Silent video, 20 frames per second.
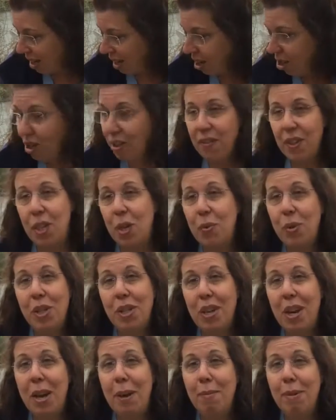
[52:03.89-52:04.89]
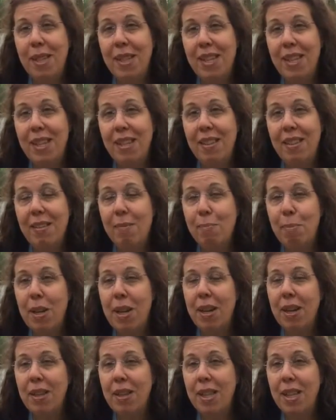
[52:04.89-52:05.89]
I don't even know what time it is,
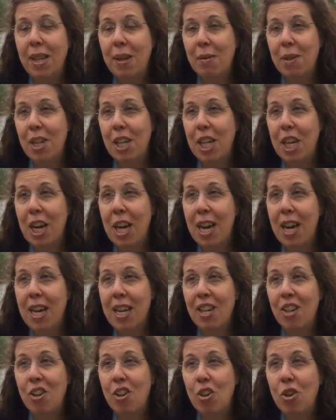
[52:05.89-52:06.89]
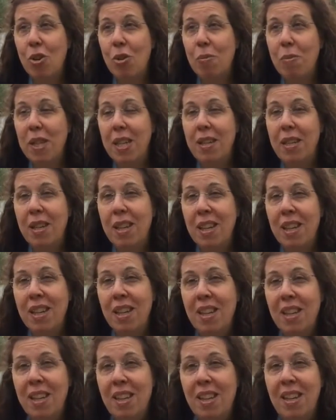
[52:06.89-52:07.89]
but I think I'm gonna head home and
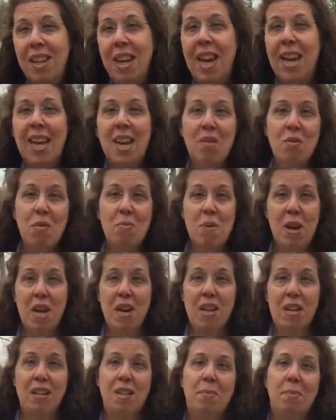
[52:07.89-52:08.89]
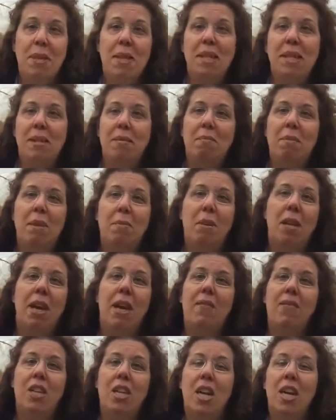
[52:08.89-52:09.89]
hang out with my husband and maybe
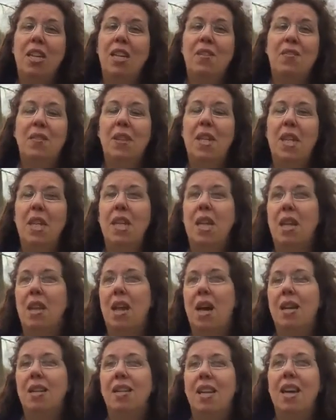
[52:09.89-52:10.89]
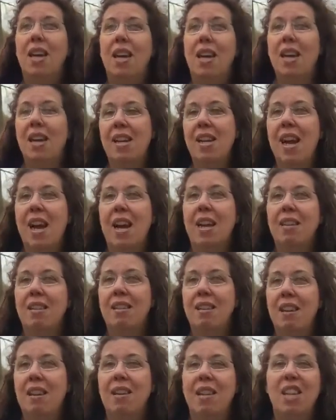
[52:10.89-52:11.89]
have an iced vanilla latte and
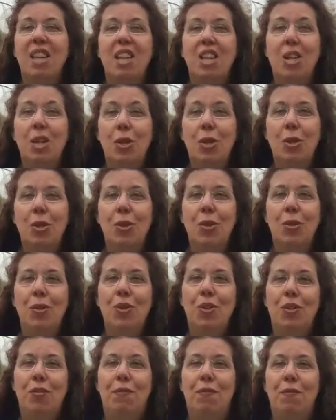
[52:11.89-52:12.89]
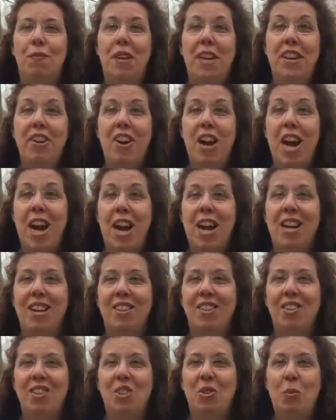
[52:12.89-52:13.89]
cast on a huge Fair
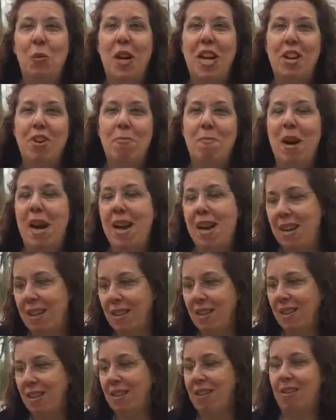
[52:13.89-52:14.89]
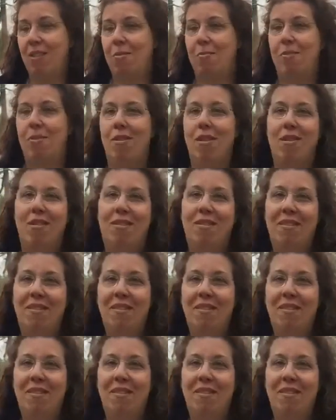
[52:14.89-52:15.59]
Isle sweater by Alice Starmore.